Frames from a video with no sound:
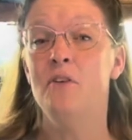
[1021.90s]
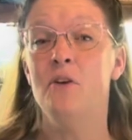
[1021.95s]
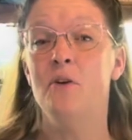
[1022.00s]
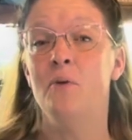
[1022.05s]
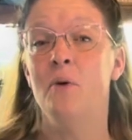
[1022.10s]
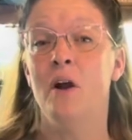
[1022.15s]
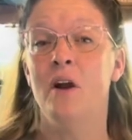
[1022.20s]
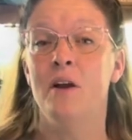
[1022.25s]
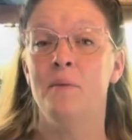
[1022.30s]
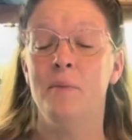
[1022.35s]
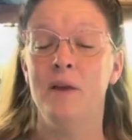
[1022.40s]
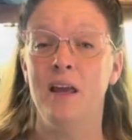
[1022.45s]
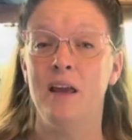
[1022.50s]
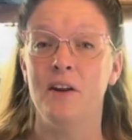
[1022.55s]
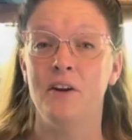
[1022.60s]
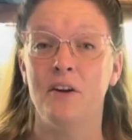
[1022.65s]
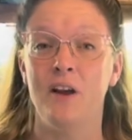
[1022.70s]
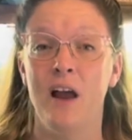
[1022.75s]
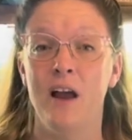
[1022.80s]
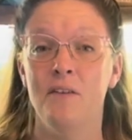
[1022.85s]
you are a
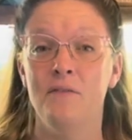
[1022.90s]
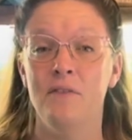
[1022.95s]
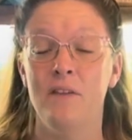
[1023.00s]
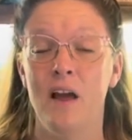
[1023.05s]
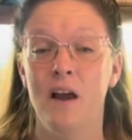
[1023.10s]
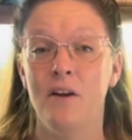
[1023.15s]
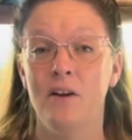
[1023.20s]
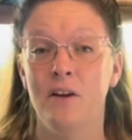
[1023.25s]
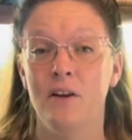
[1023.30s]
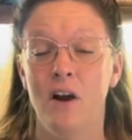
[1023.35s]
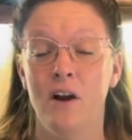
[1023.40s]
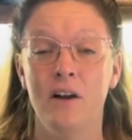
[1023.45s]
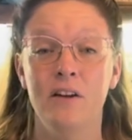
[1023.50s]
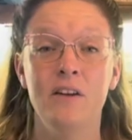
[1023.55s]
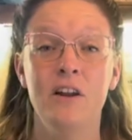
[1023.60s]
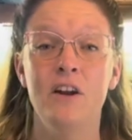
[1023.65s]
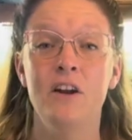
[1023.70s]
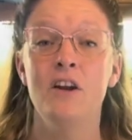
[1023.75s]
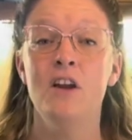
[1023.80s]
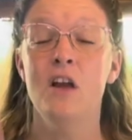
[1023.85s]
beginner cut flower
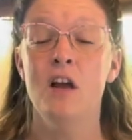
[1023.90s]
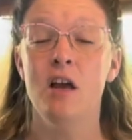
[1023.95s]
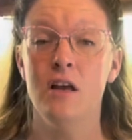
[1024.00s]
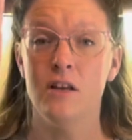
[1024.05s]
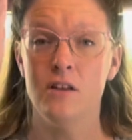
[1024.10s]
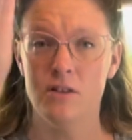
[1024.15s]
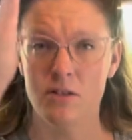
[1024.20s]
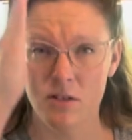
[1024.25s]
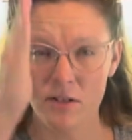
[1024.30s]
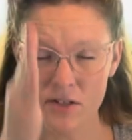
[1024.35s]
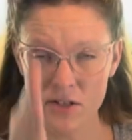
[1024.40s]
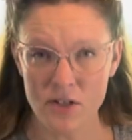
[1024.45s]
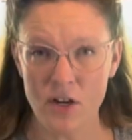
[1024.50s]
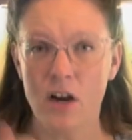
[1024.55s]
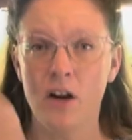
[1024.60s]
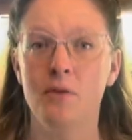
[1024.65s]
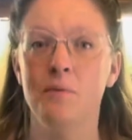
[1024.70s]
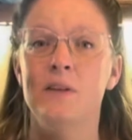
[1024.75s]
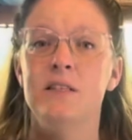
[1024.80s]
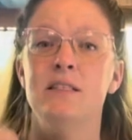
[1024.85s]
gardener,
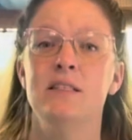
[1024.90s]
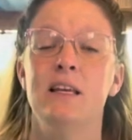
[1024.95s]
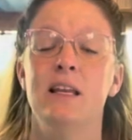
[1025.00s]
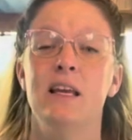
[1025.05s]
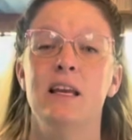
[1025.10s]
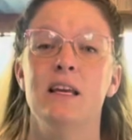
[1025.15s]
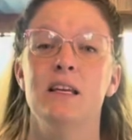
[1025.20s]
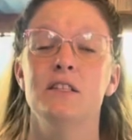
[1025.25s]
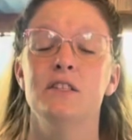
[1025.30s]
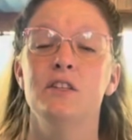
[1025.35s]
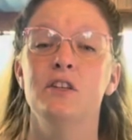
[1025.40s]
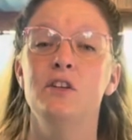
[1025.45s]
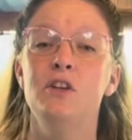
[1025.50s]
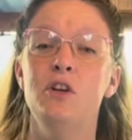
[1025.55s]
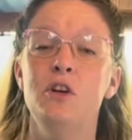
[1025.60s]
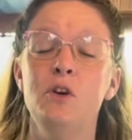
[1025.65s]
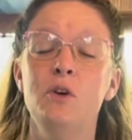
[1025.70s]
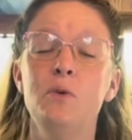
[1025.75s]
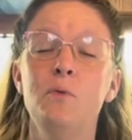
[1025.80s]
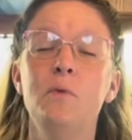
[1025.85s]
start with zinnias.
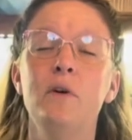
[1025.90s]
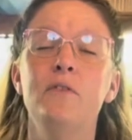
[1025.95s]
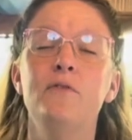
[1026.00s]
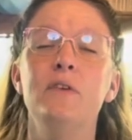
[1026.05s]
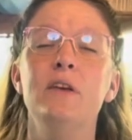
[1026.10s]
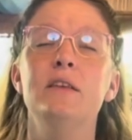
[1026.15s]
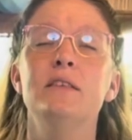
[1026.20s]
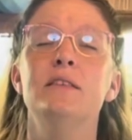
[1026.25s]
You will feel